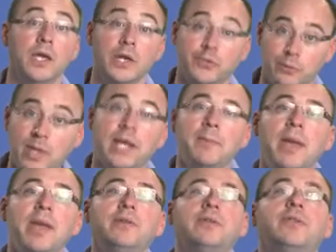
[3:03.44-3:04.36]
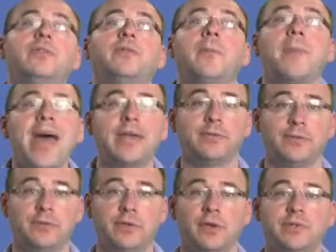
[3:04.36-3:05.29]
It's recommended to do a
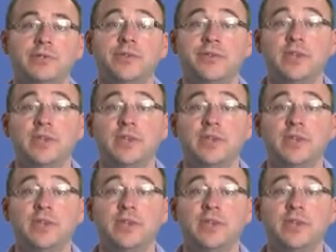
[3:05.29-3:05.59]
patent search to